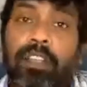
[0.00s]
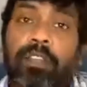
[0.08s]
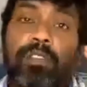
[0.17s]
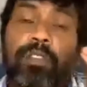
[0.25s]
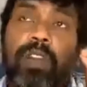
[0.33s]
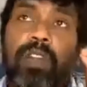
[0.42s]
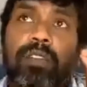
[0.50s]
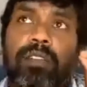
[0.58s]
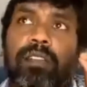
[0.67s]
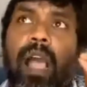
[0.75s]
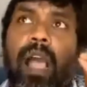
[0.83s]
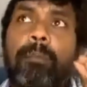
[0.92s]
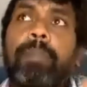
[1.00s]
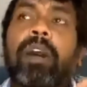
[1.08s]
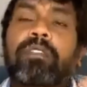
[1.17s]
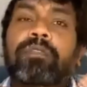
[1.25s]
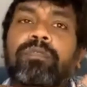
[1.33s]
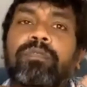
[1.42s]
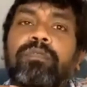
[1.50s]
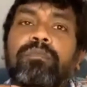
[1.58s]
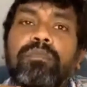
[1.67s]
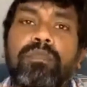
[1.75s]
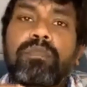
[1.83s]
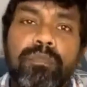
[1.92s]
you are above
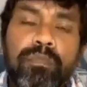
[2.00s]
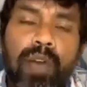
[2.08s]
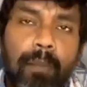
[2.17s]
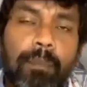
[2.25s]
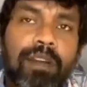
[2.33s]
a